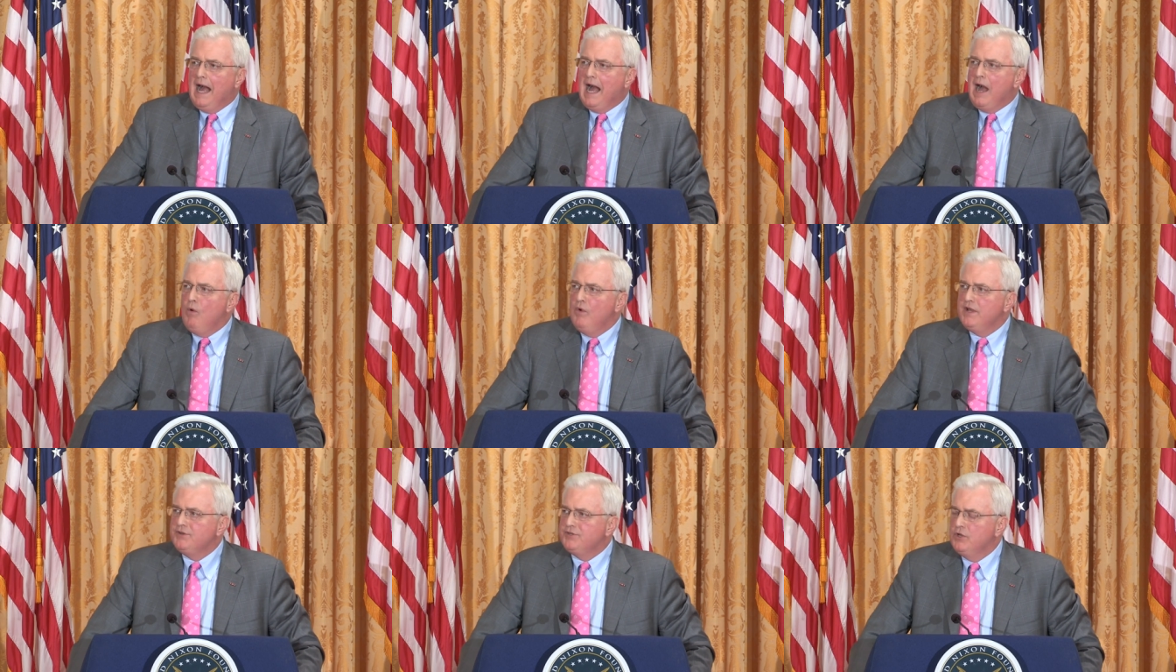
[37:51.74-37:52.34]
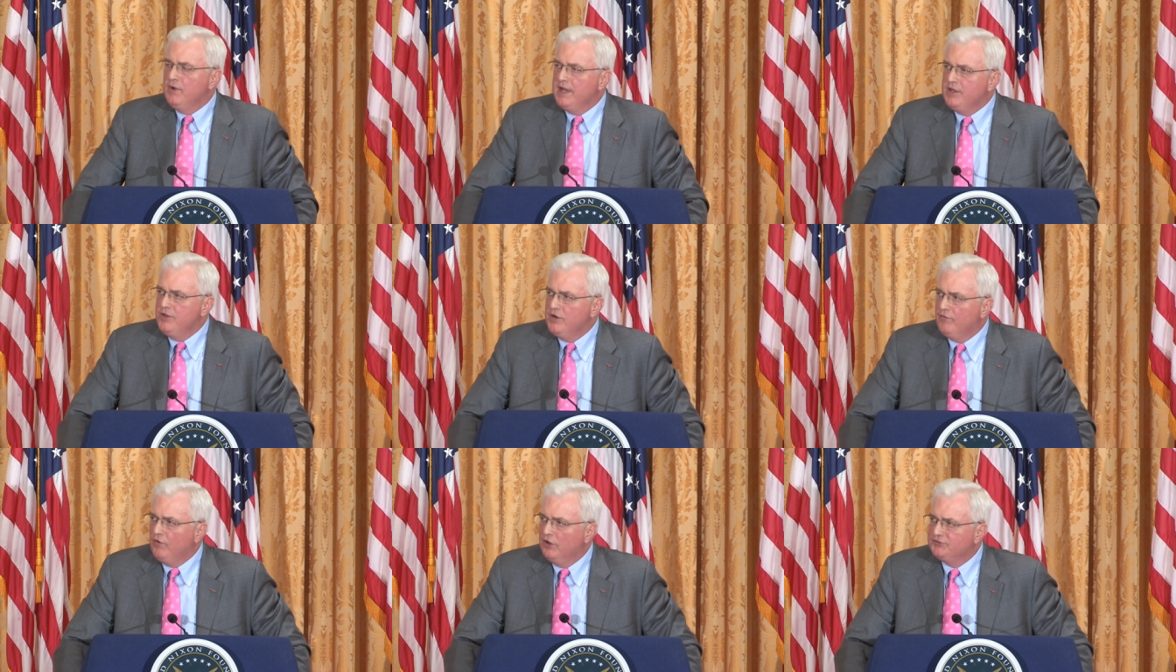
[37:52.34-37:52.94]
I went to a
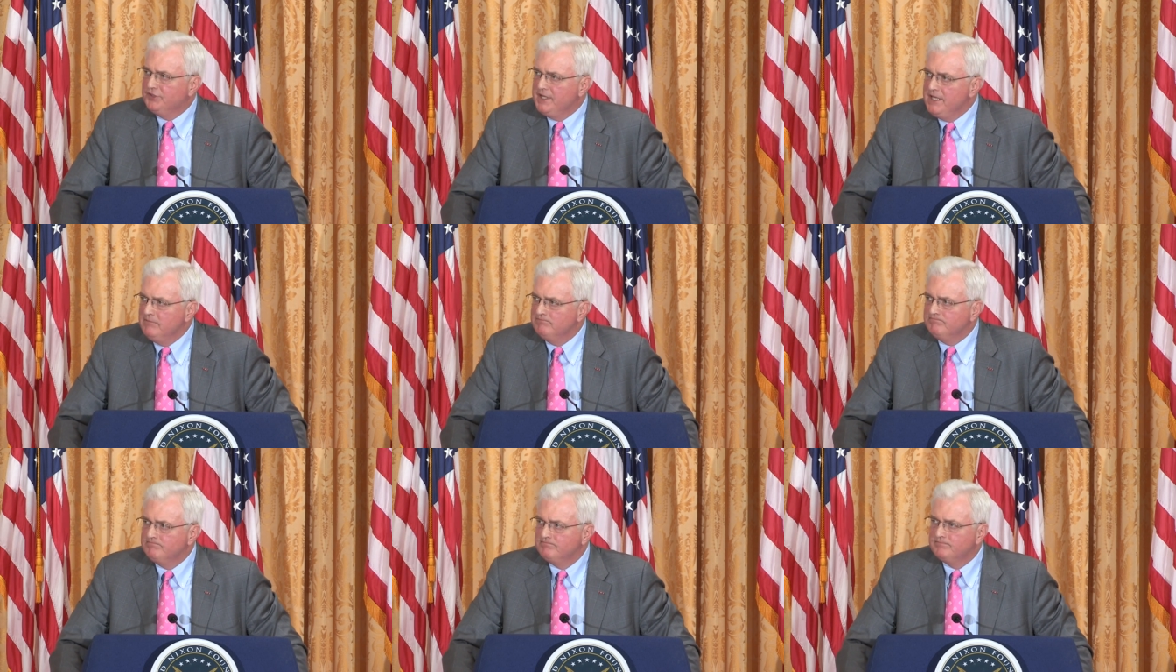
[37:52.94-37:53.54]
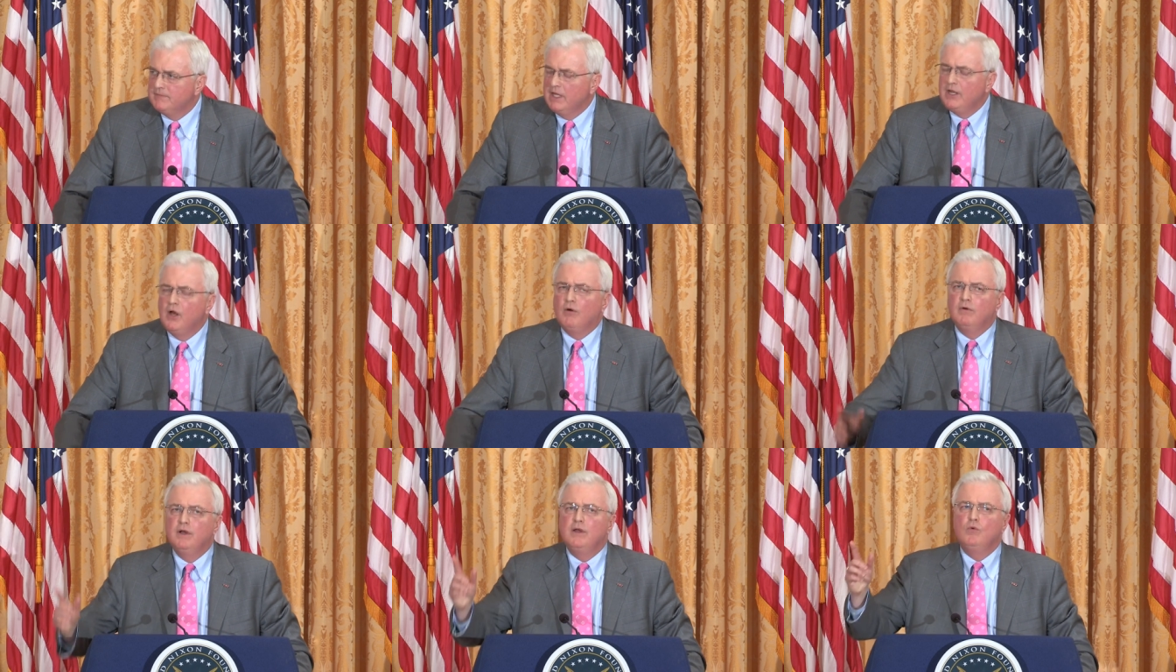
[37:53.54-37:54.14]
university
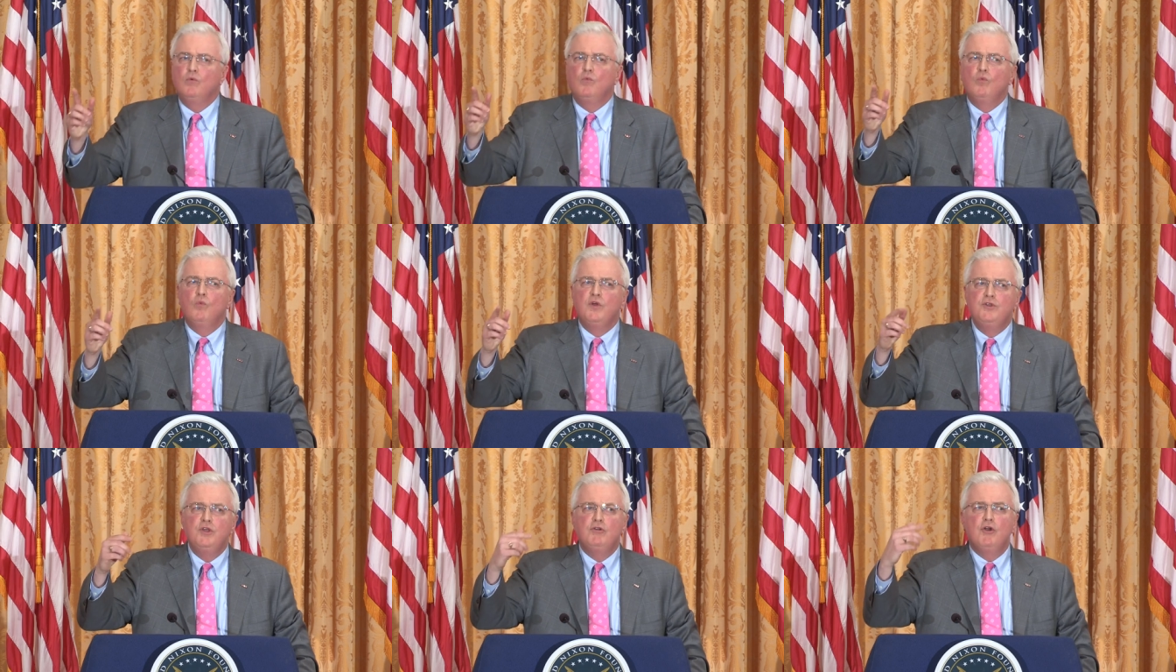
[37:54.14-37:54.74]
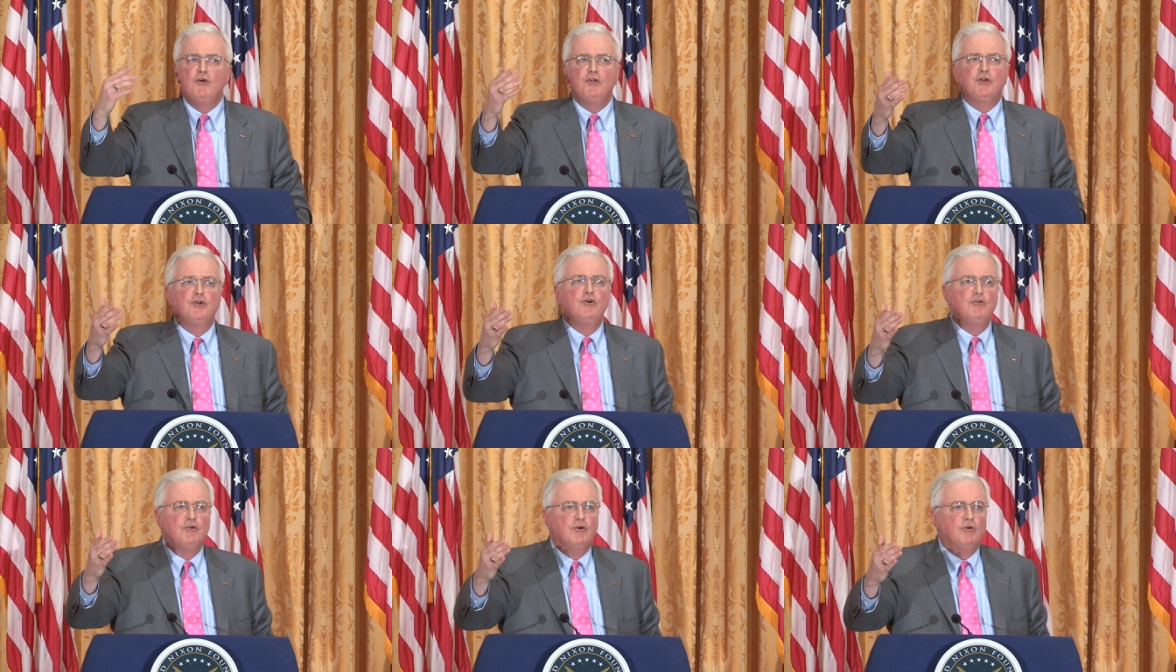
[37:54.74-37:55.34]
now, when you go to
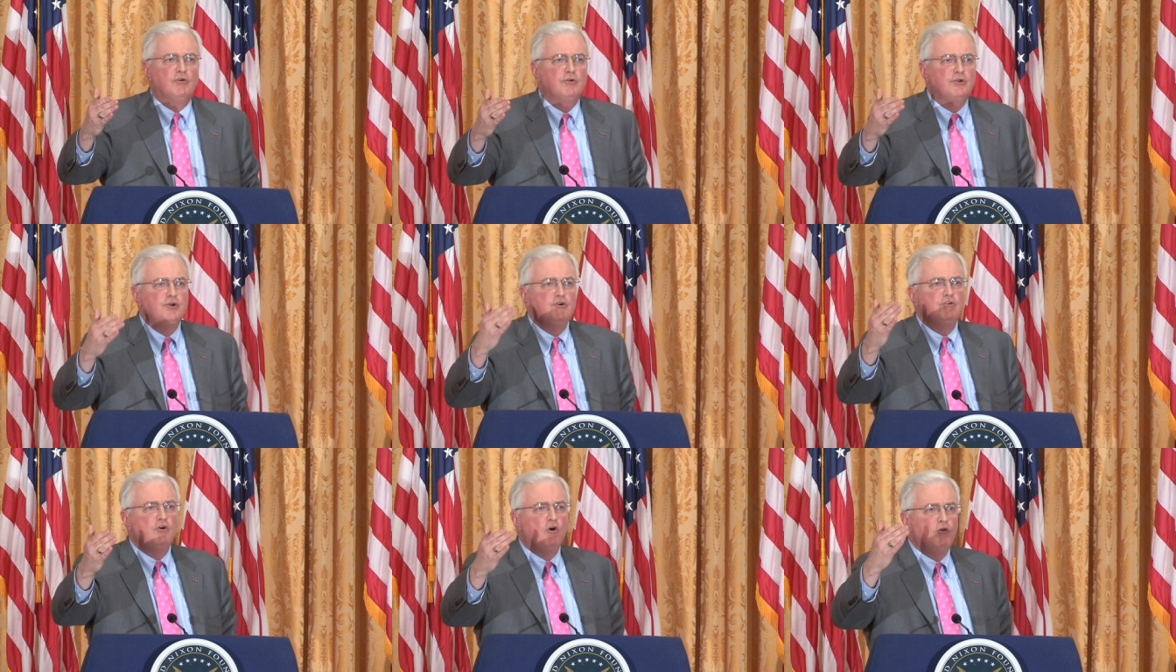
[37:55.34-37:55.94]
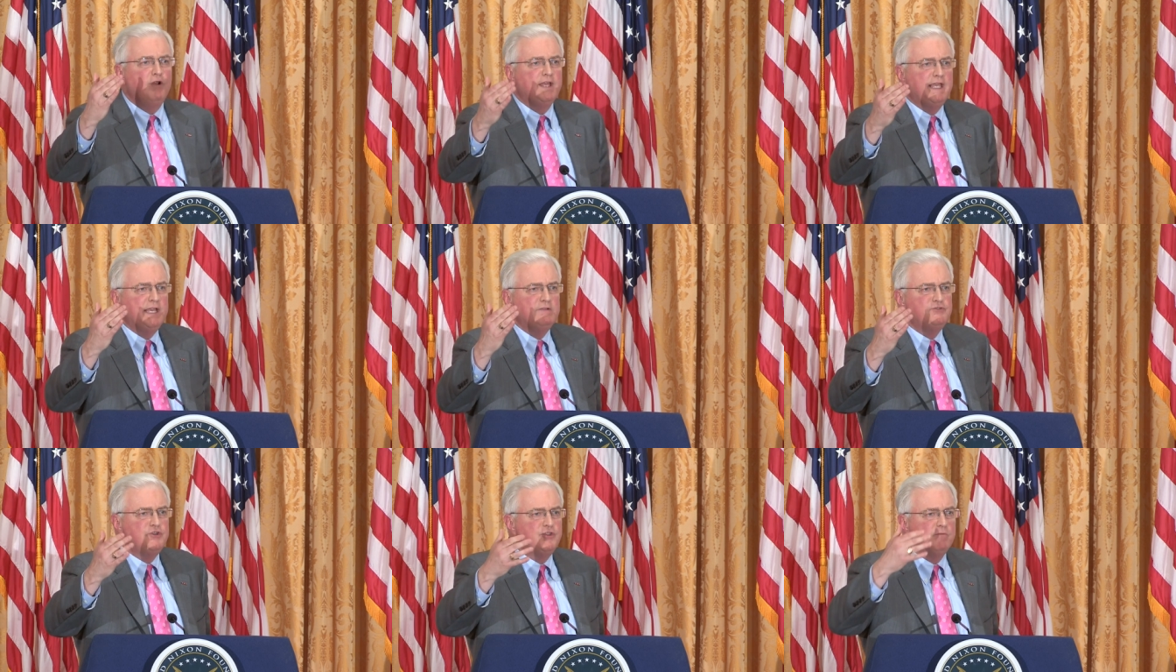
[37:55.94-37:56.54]
Google, Google only
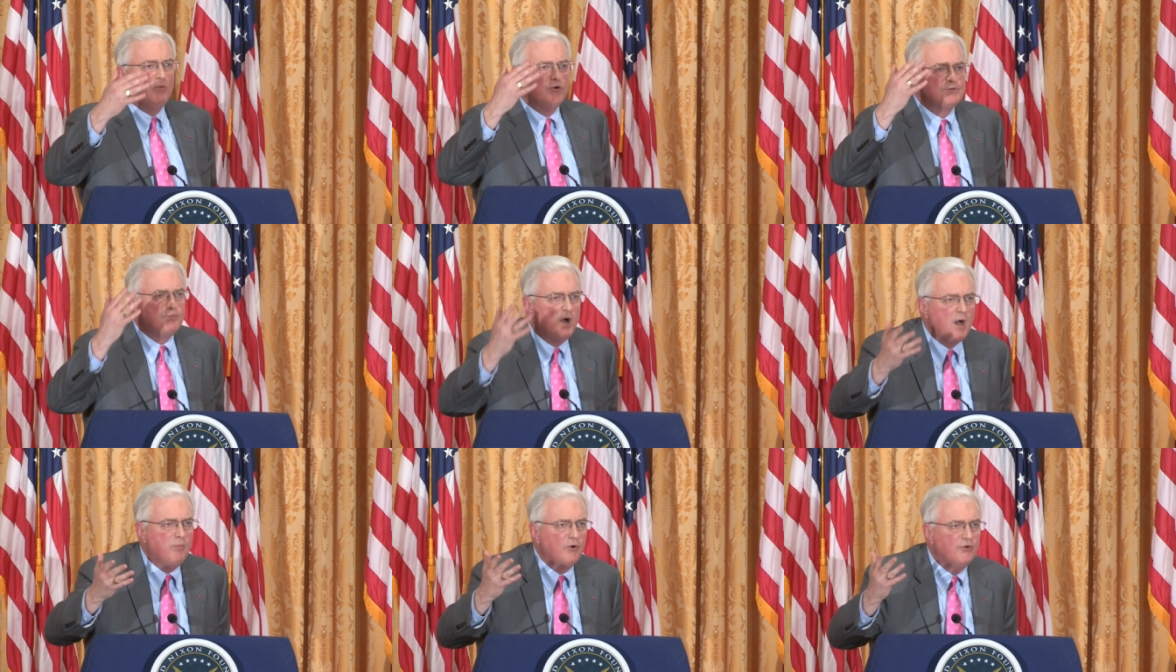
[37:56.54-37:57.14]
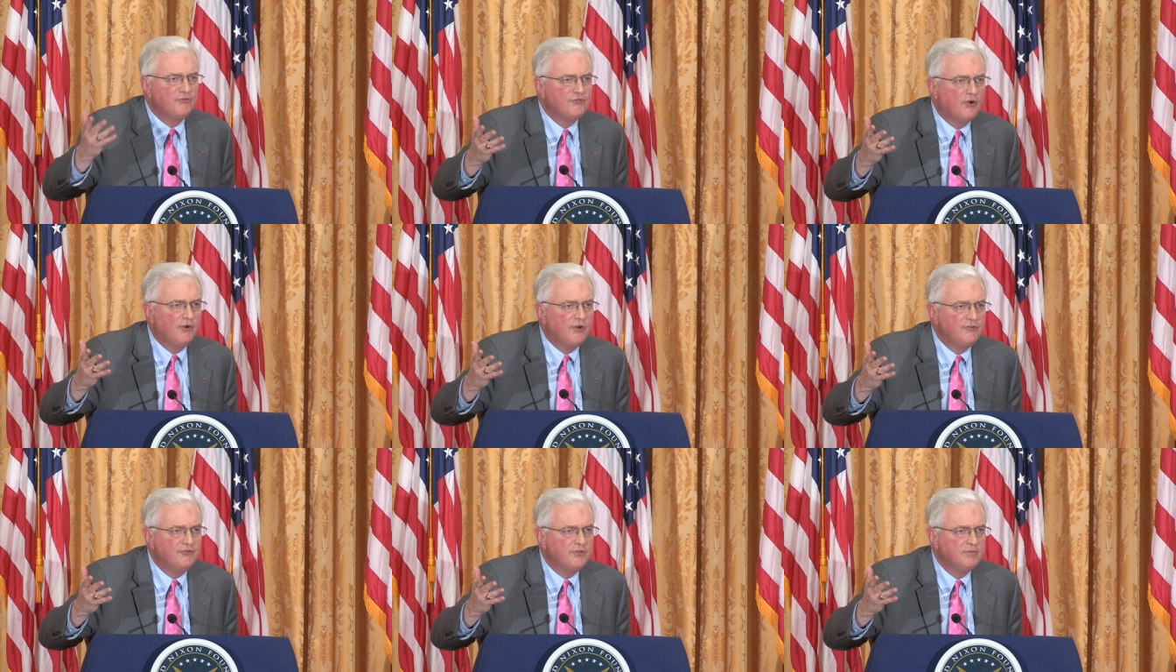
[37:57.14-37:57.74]
gives you the most popular
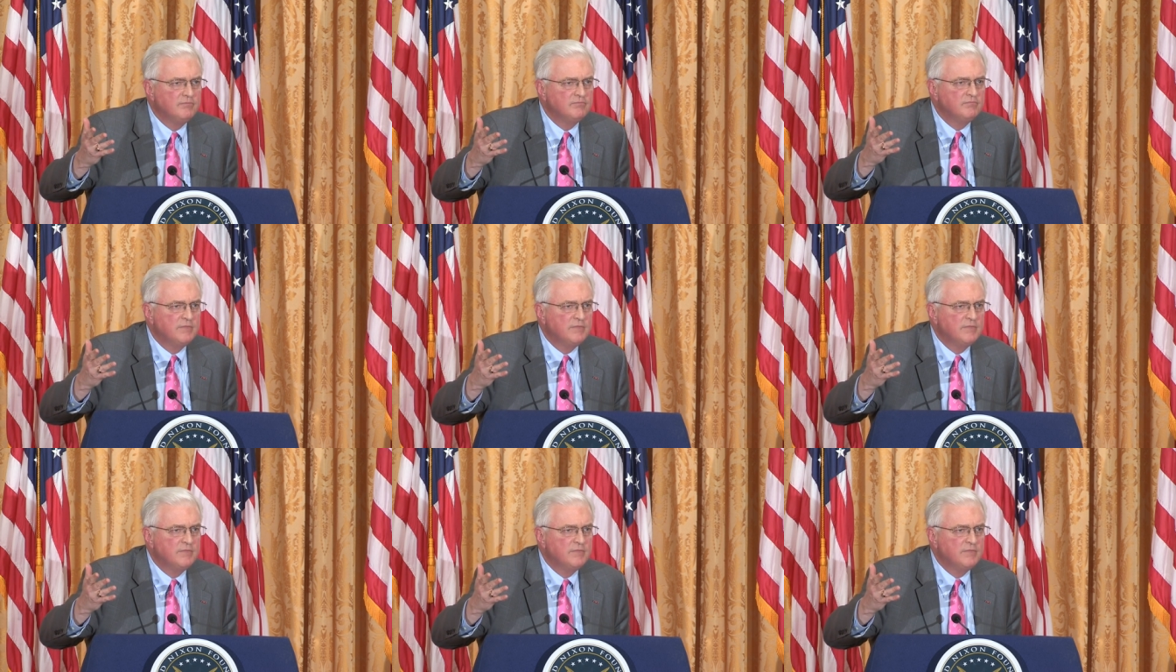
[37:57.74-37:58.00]
search.